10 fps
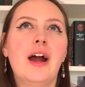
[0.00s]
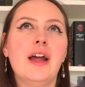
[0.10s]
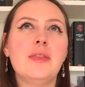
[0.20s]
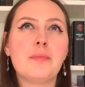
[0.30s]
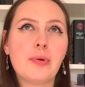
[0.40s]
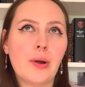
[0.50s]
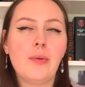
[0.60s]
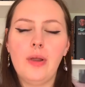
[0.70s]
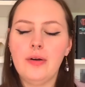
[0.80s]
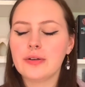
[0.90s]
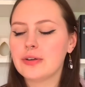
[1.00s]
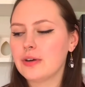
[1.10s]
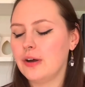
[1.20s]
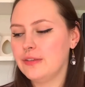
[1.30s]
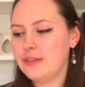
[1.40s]
in the prologue,
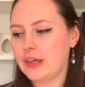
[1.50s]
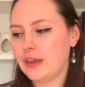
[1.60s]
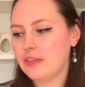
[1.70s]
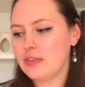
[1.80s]
I think,